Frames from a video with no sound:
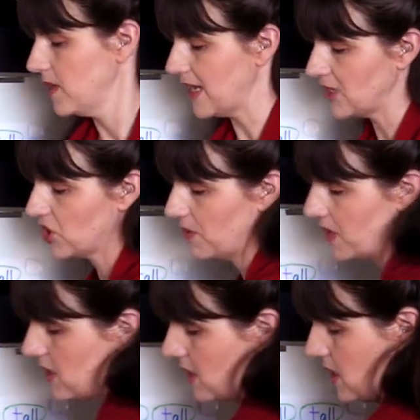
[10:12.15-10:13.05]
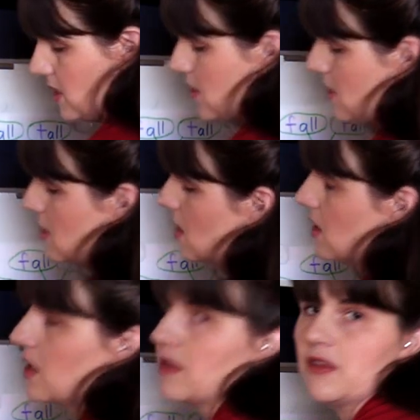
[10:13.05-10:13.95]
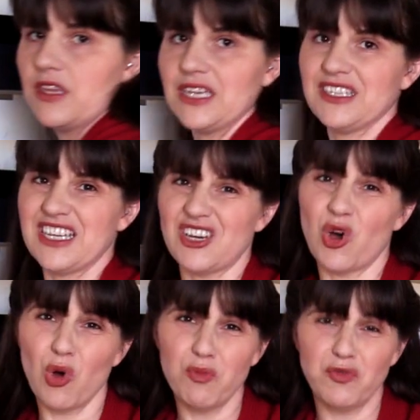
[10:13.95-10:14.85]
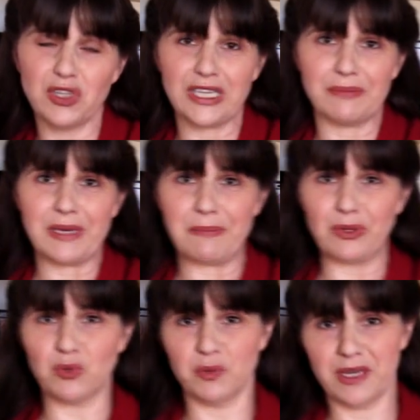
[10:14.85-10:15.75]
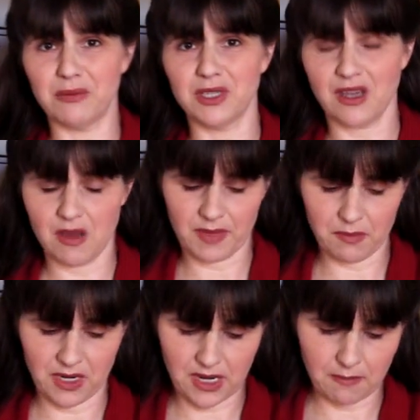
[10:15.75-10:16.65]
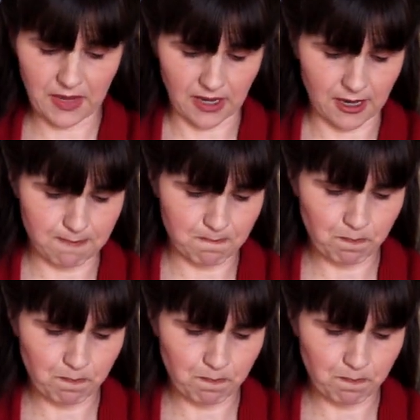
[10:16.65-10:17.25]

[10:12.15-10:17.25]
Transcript: That should be in the things that hopefully people will be able to come on Monday and pick up.